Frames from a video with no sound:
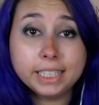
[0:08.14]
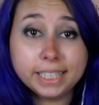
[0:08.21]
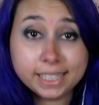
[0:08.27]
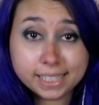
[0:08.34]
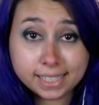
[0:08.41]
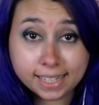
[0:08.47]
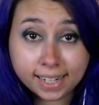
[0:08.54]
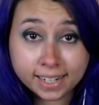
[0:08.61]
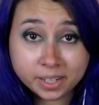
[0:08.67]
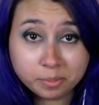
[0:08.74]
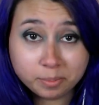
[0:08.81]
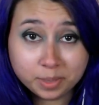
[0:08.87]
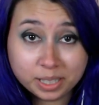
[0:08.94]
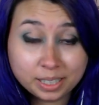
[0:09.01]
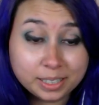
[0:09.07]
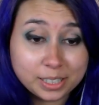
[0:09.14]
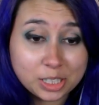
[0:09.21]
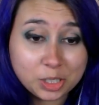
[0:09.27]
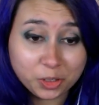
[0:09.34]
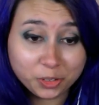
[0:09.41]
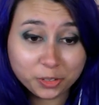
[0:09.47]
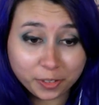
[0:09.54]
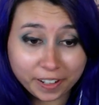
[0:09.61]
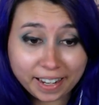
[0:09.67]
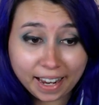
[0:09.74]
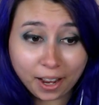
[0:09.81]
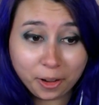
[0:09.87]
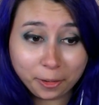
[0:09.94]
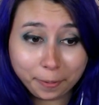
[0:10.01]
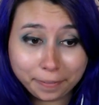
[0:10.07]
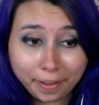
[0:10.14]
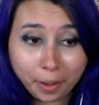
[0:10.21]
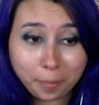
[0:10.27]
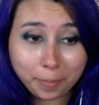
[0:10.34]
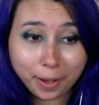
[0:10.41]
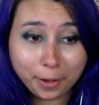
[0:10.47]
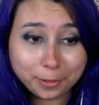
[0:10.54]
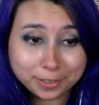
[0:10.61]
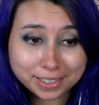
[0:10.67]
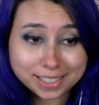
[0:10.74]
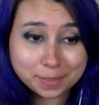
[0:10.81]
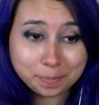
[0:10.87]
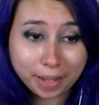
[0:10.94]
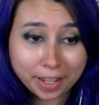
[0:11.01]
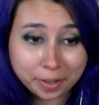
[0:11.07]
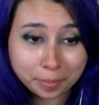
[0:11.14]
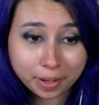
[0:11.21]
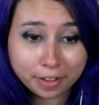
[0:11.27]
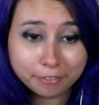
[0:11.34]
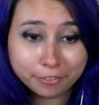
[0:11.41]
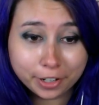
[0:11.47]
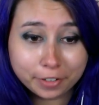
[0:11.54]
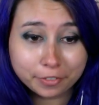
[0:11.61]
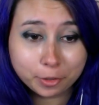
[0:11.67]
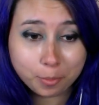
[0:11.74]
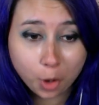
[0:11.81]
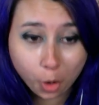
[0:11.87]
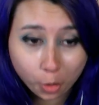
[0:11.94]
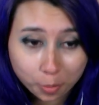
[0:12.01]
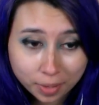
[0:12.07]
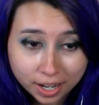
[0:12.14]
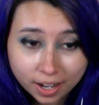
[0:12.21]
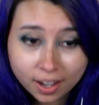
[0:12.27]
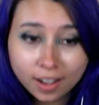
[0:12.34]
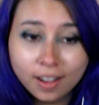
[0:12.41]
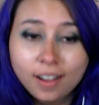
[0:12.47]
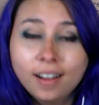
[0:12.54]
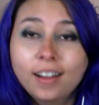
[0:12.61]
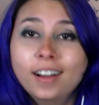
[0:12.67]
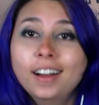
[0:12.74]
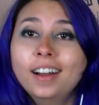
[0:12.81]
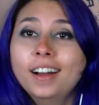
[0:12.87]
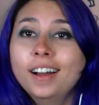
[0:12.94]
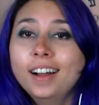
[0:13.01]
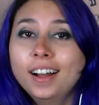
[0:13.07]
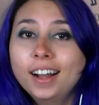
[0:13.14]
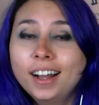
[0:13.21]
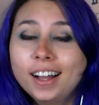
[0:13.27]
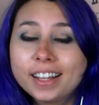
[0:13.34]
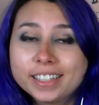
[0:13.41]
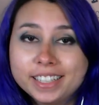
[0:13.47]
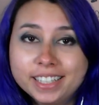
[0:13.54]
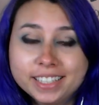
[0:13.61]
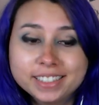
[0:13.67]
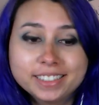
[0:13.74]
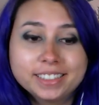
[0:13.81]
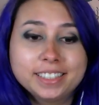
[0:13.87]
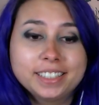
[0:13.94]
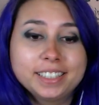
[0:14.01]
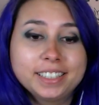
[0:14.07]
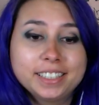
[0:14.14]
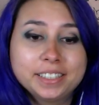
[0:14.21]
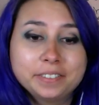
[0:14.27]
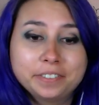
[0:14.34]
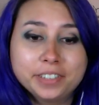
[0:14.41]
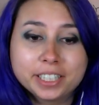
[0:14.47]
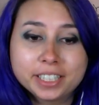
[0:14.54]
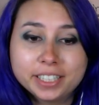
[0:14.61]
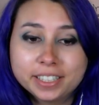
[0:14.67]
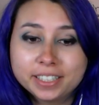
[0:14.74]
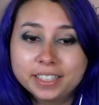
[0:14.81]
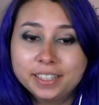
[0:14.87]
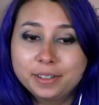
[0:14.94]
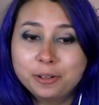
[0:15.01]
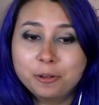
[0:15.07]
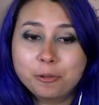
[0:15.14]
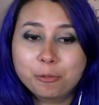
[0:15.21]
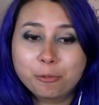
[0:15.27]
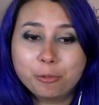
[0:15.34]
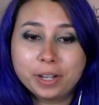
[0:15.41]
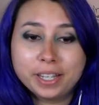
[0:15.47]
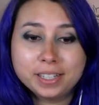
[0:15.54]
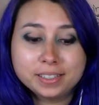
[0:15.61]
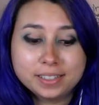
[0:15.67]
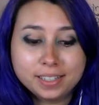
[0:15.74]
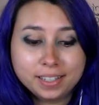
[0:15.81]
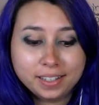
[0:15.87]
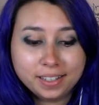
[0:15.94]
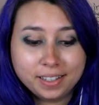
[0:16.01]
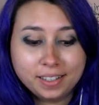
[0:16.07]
It is time to freak out about Spider-Man Far From Home. I can't fucking wait.